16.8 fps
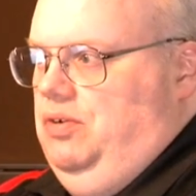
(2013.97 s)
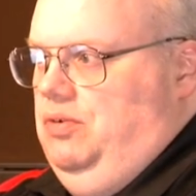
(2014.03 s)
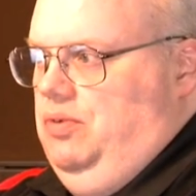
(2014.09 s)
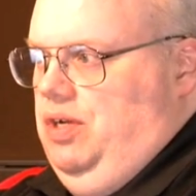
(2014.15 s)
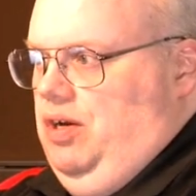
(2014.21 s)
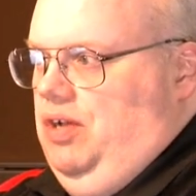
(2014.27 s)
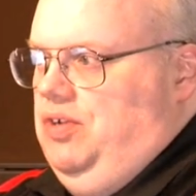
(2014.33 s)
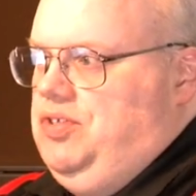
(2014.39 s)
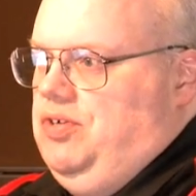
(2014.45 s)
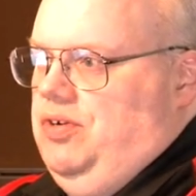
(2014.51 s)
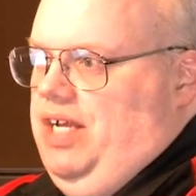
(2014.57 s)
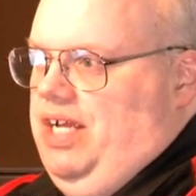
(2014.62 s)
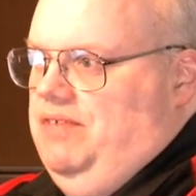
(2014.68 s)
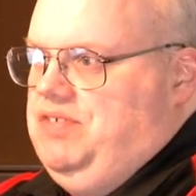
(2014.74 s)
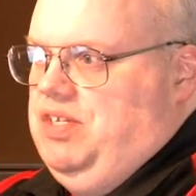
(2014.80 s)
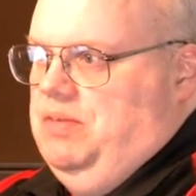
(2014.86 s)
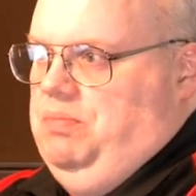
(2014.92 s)
We also
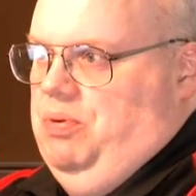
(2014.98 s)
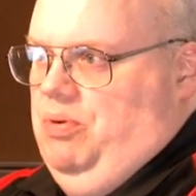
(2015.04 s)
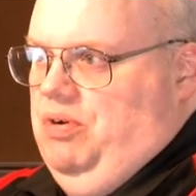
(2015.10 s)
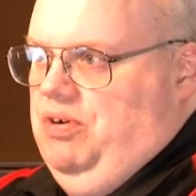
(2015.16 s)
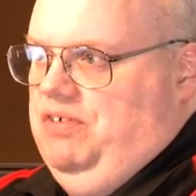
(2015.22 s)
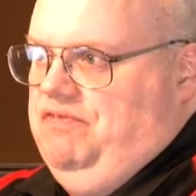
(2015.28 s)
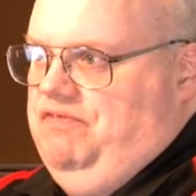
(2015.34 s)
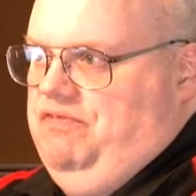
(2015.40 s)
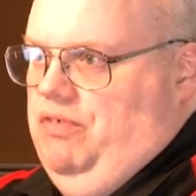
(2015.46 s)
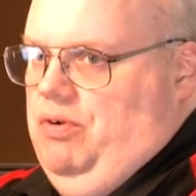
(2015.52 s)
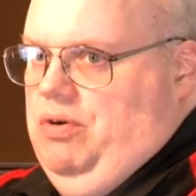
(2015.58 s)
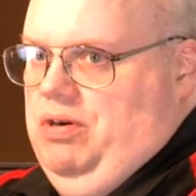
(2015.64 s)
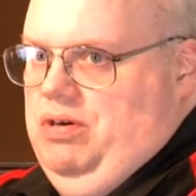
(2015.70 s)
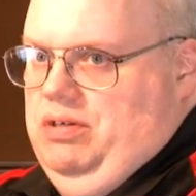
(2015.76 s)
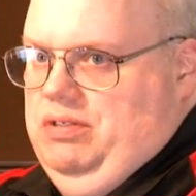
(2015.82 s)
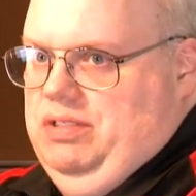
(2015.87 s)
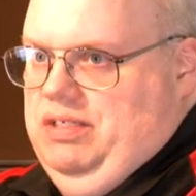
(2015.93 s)
have support
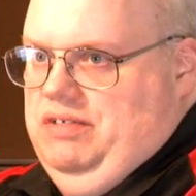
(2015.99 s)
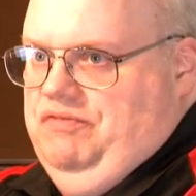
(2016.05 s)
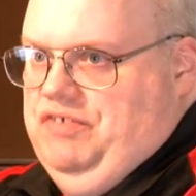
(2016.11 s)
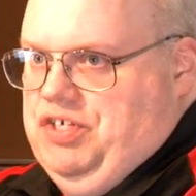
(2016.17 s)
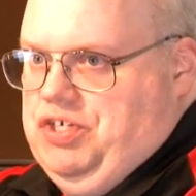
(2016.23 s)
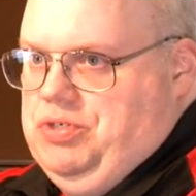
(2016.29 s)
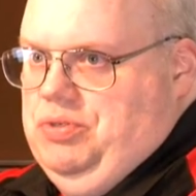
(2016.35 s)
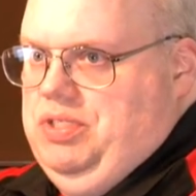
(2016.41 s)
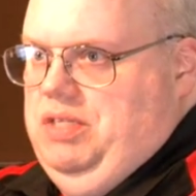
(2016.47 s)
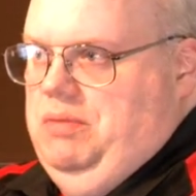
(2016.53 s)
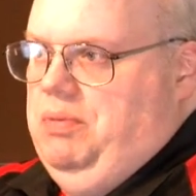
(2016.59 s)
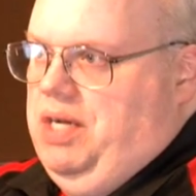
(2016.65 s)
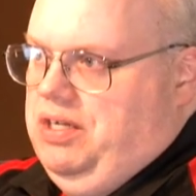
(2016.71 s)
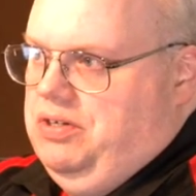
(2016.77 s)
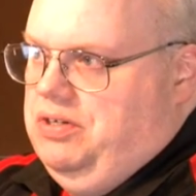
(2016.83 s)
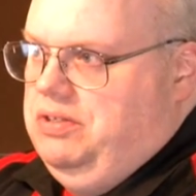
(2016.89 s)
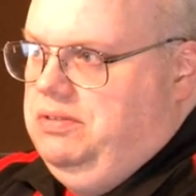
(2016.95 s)
for uh, visual
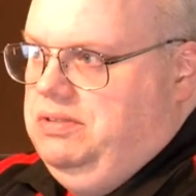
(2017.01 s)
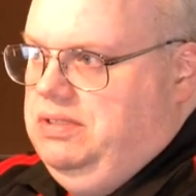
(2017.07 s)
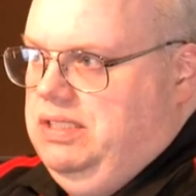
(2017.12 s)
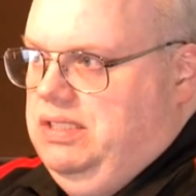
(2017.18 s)
debugger,